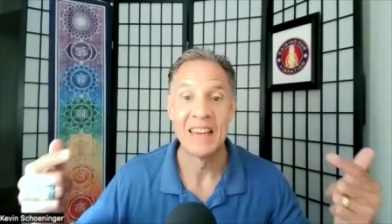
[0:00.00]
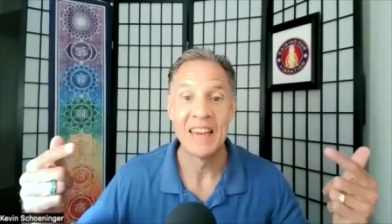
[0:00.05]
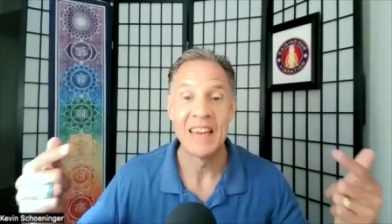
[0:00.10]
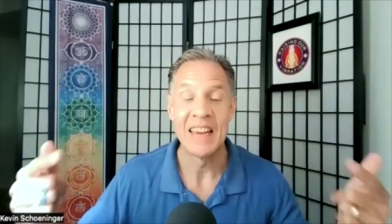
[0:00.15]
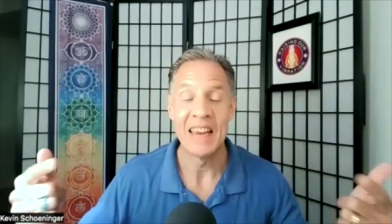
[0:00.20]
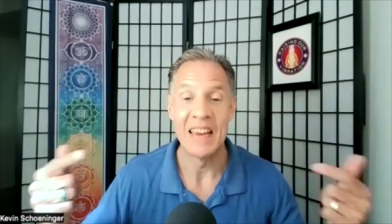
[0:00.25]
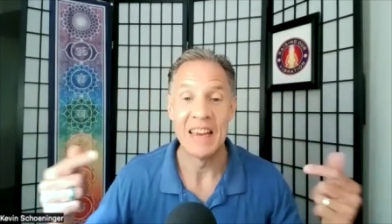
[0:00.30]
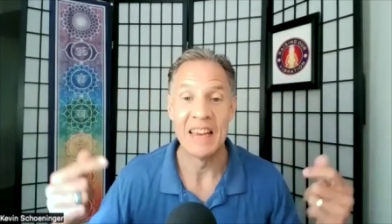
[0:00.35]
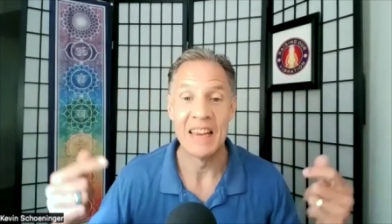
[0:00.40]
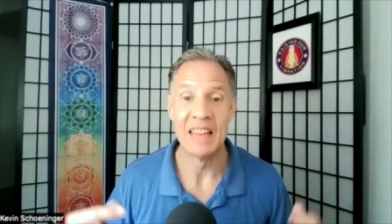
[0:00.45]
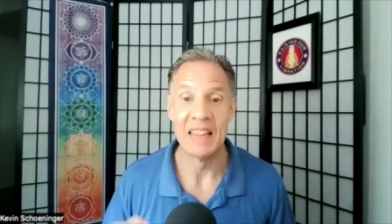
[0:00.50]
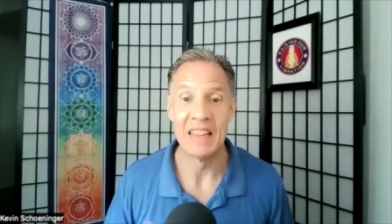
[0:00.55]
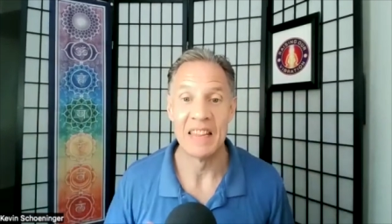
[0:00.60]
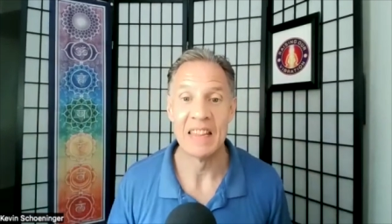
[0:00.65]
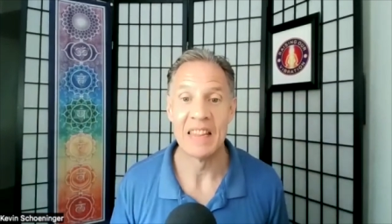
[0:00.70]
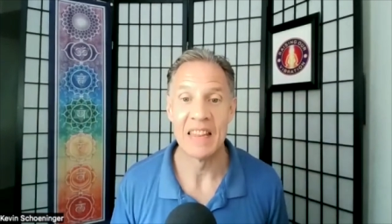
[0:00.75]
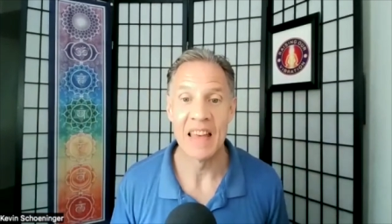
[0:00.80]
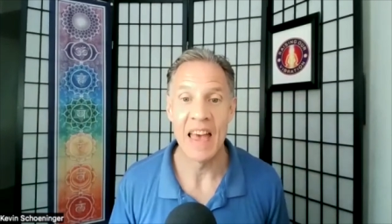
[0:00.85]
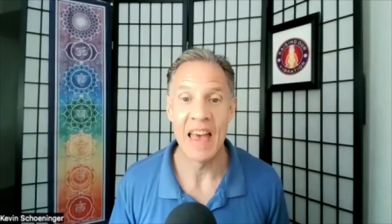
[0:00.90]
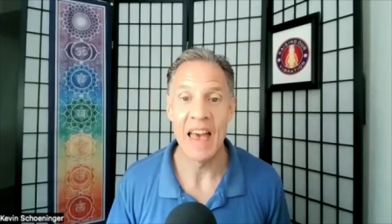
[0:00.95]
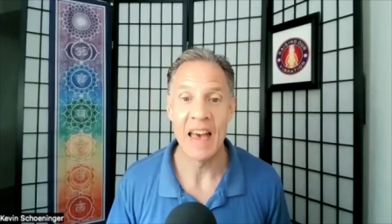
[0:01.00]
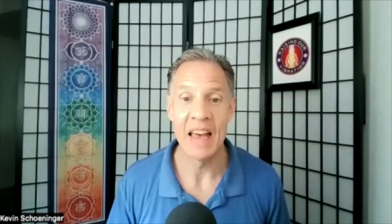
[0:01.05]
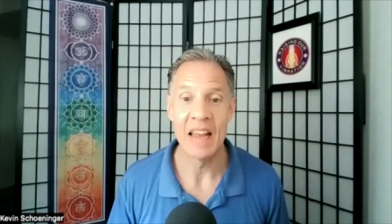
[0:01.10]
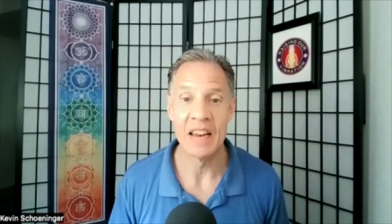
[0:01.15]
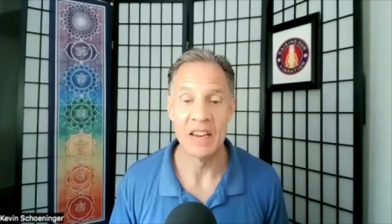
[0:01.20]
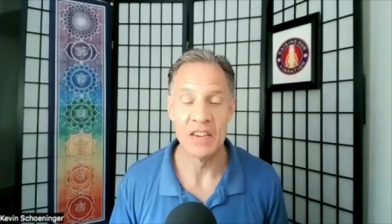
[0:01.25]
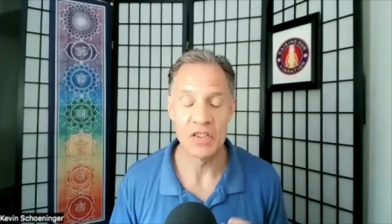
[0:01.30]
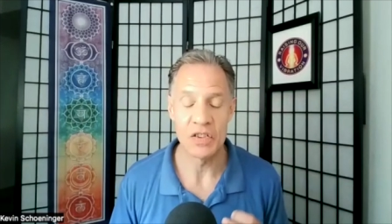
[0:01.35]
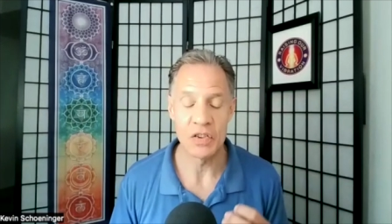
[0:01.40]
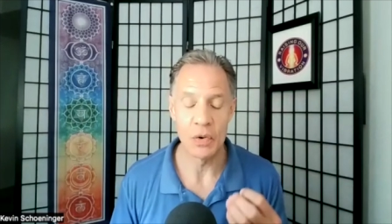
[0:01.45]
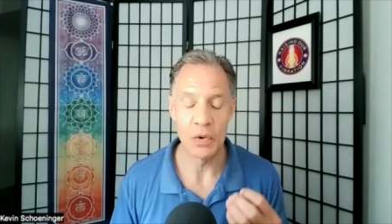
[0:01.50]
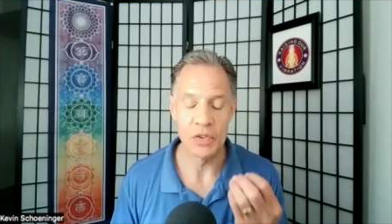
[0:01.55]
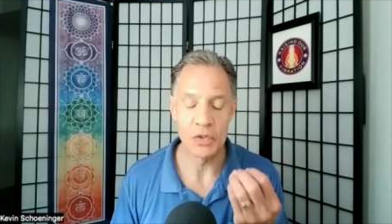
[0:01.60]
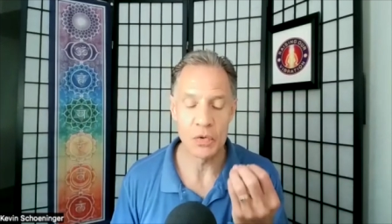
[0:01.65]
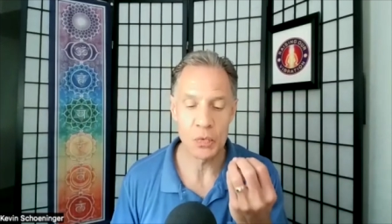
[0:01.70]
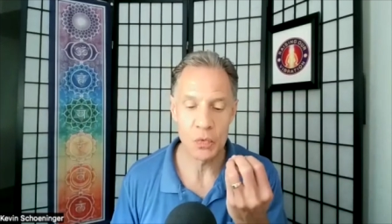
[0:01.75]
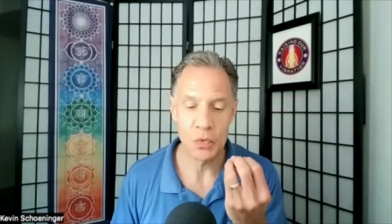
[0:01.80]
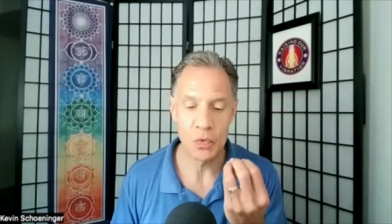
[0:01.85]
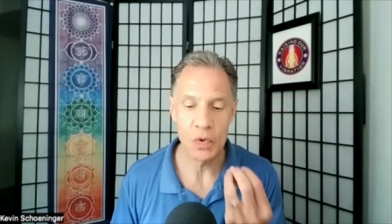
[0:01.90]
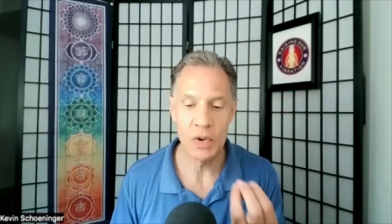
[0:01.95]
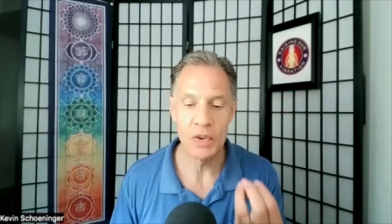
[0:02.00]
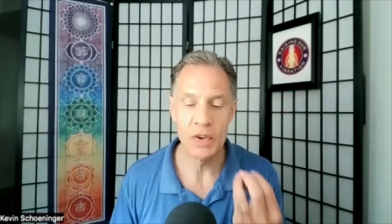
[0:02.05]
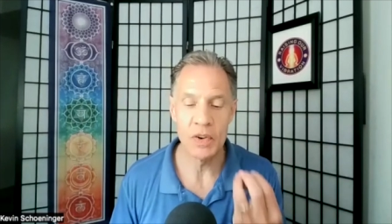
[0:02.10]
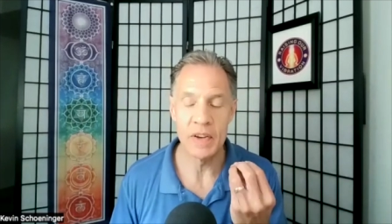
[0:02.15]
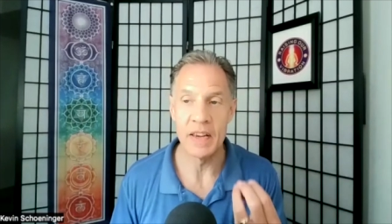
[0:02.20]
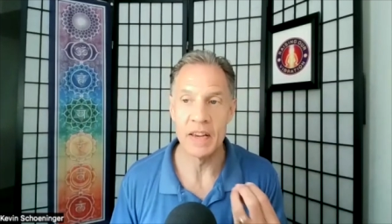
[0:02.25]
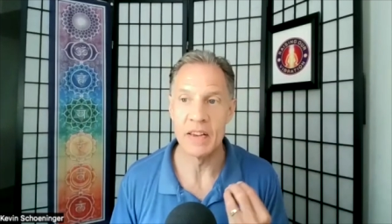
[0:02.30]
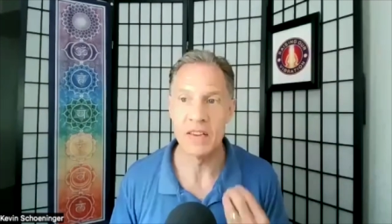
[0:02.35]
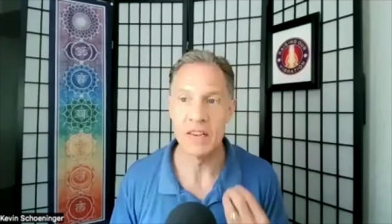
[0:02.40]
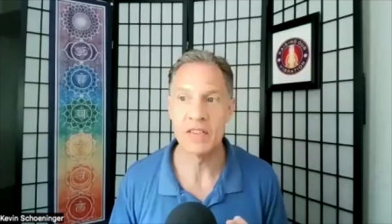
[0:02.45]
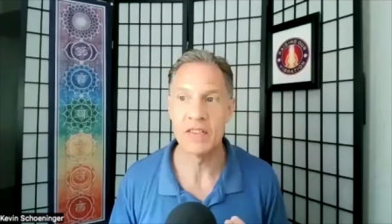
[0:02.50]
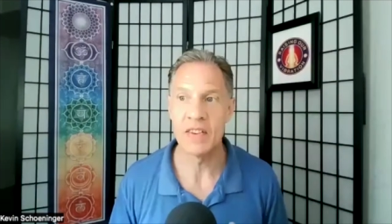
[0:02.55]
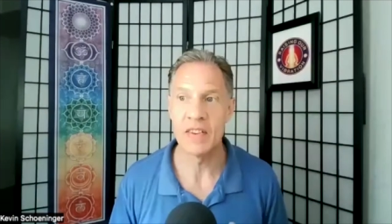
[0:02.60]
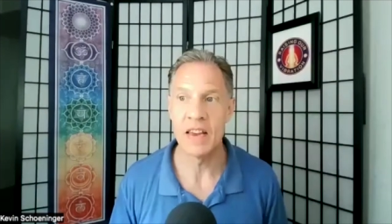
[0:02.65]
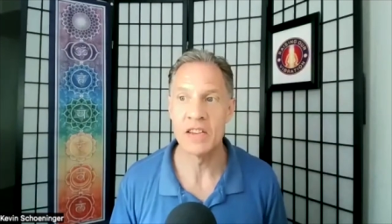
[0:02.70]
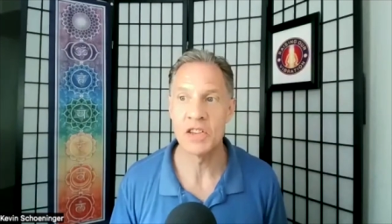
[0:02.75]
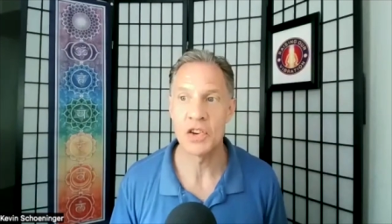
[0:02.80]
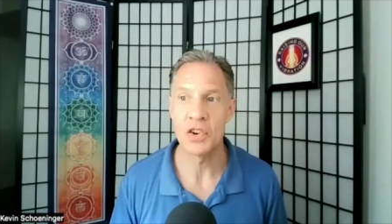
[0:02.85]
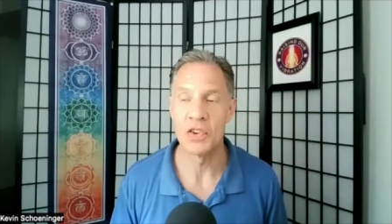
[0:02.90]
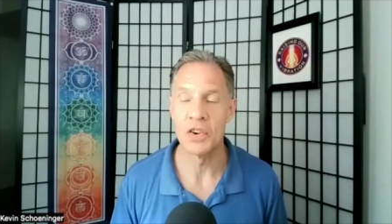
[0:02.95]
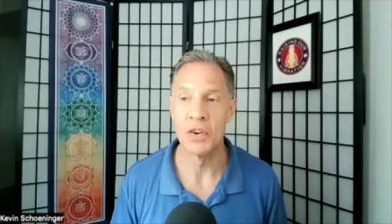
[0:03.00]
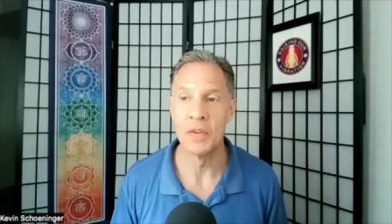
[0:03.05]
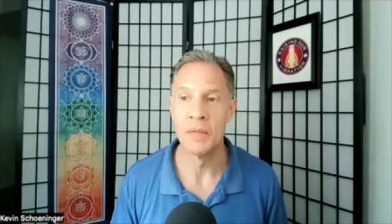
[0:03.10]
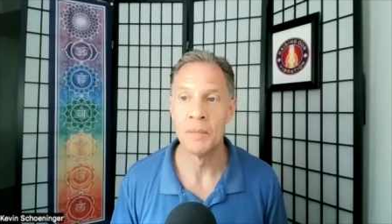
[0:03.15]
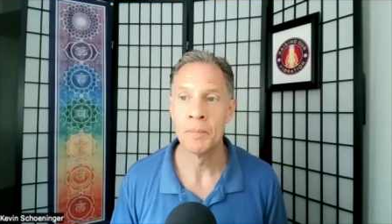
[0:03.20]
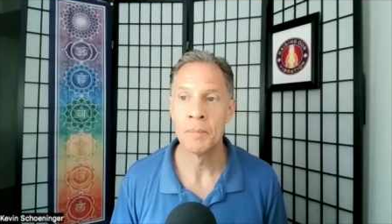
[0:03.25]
in the head. And so it's really essential,